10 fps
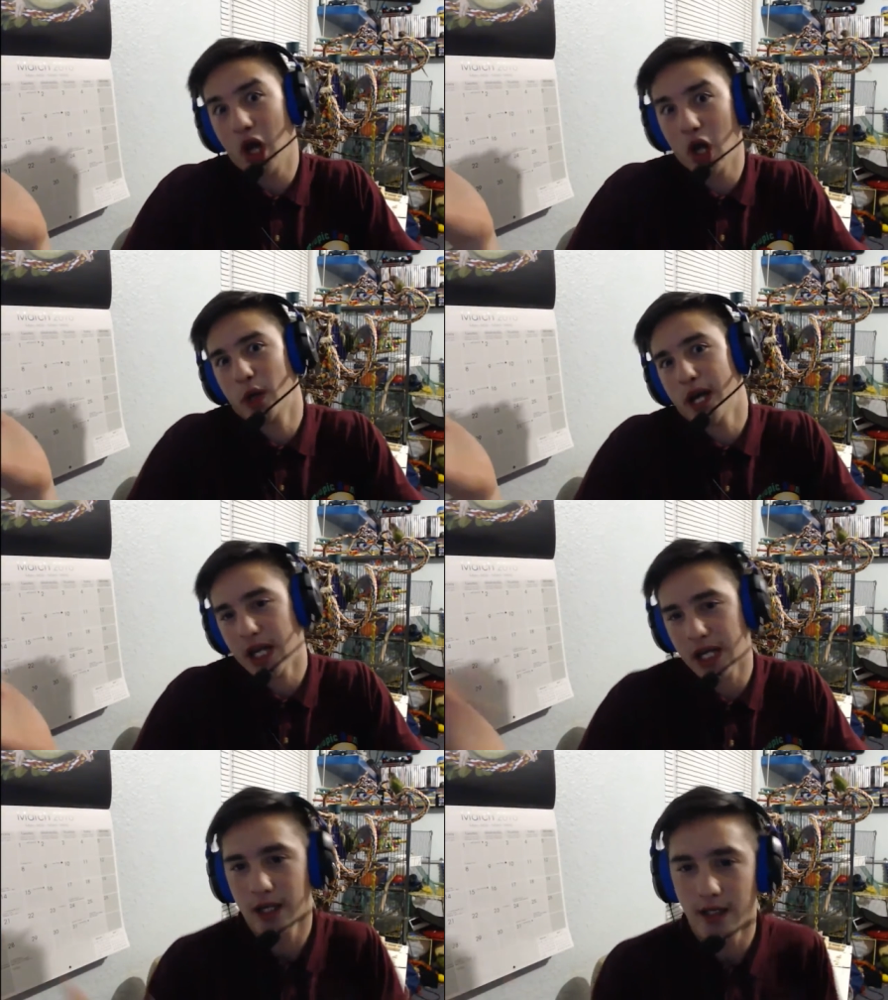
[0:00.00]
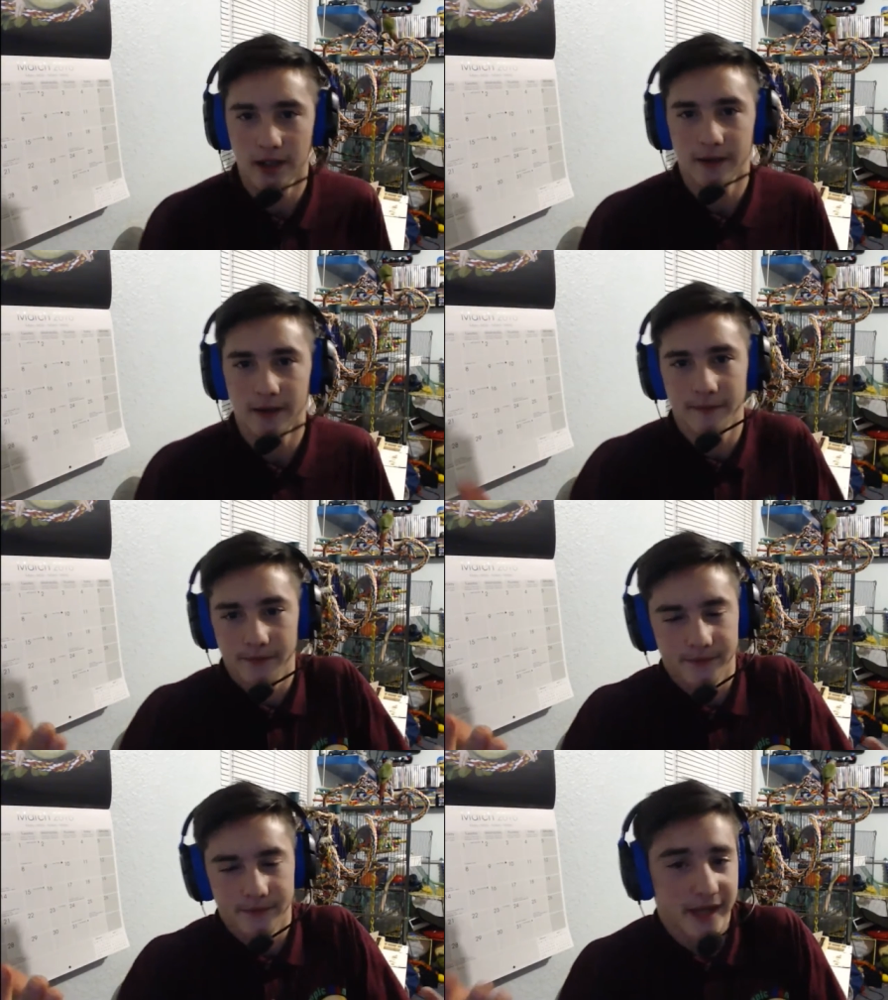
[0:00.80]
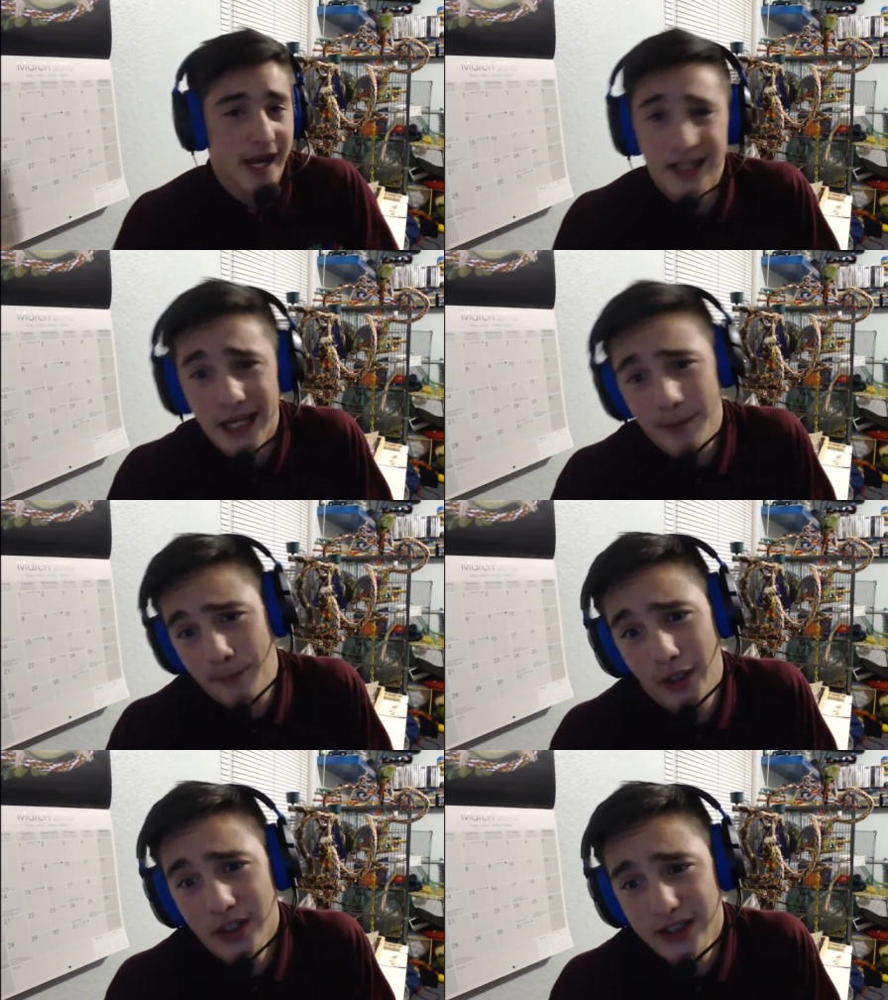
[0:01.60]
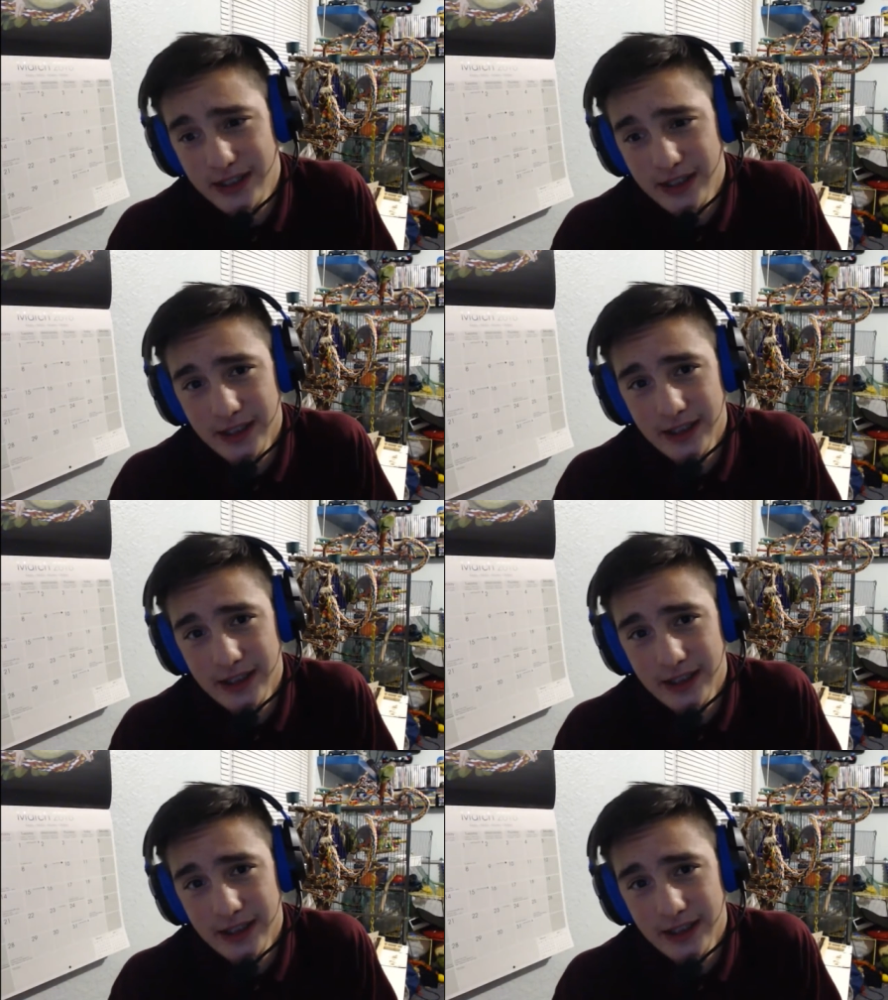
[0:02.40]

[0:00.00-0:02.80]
already, I like birds.